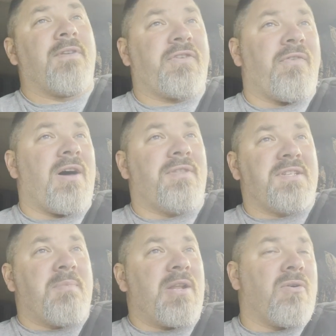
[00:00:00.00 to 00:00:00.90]
First of all,
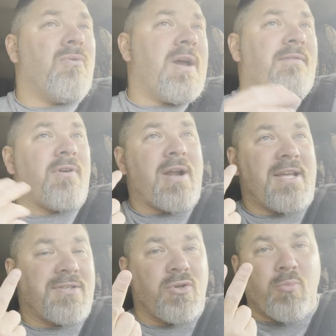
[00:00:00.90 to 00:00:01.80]
this medical waiver
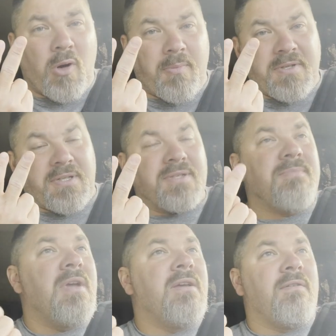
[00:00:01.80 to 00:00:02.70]
has two
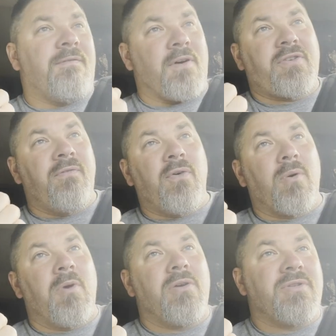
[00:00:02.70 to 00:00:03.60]
purposes. First and
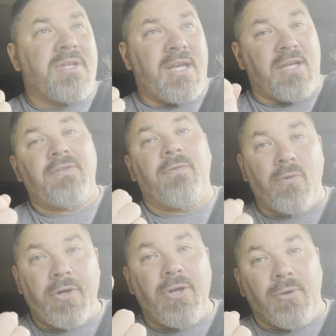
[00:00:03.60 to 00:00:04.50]
foremost, it's
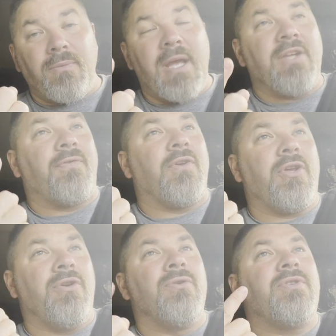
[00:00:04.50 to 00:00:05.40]
for you. It's for
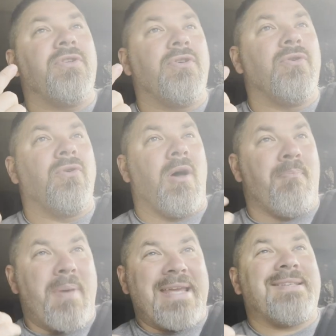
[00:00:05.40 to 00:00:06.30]
you to do
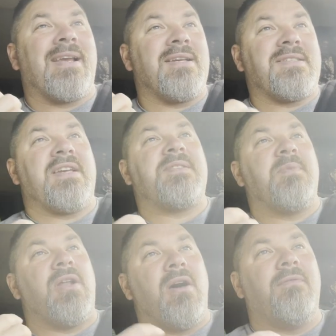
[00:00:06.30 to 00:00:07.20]
a basic
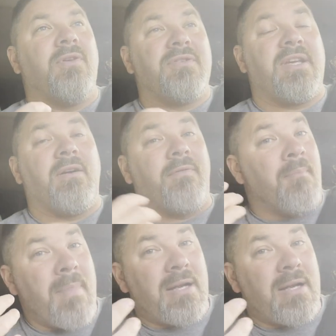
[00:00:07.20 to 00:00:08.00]
assessment of yourself, a